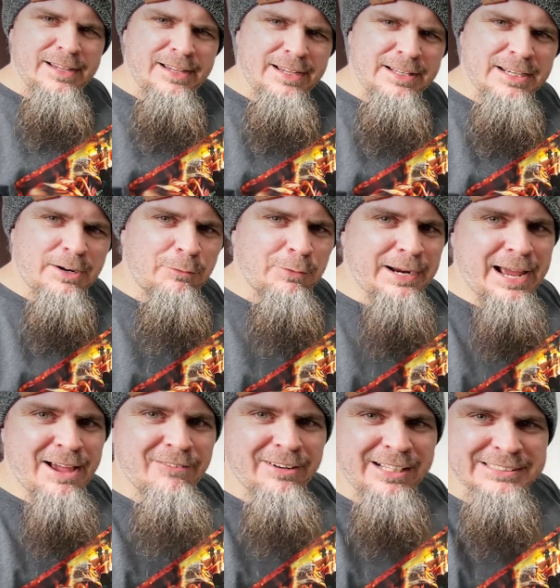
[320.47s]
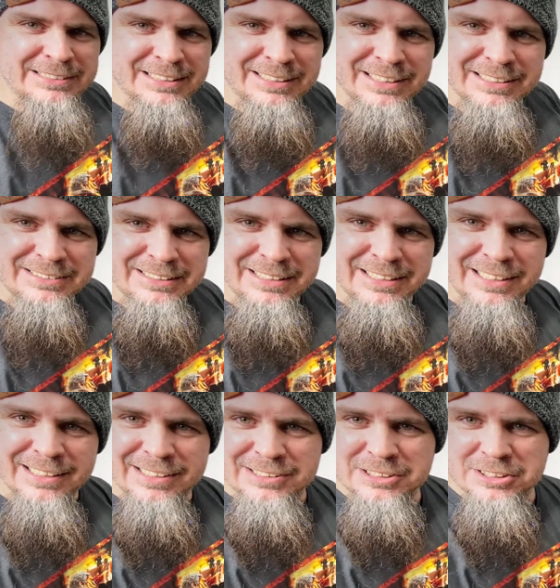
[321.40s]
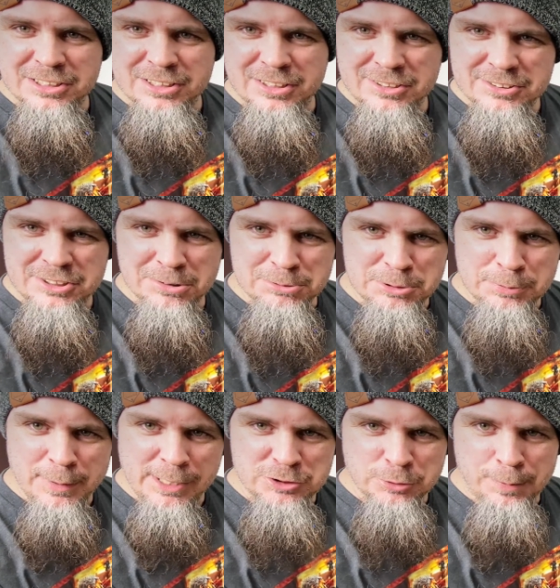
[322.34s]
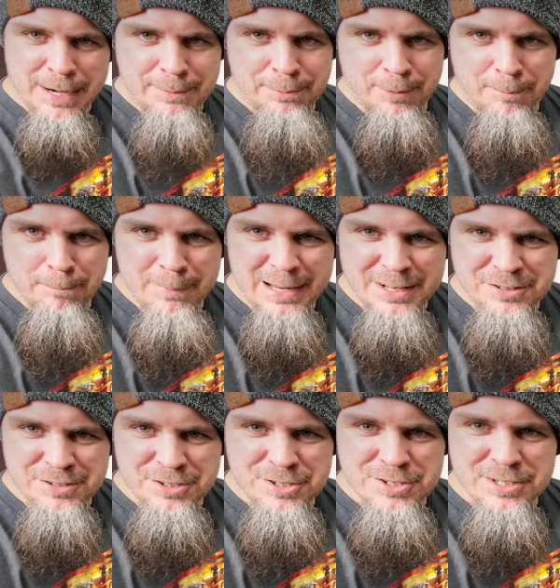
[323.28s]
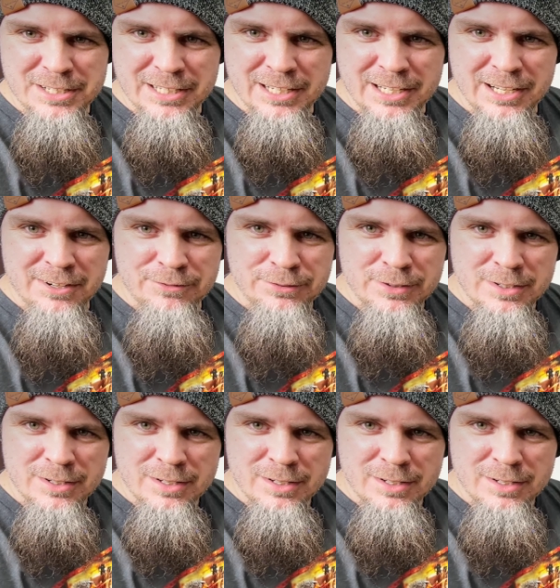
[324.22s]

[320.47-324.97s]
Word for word: And there we have it. Like I said, this is some special paper meant to give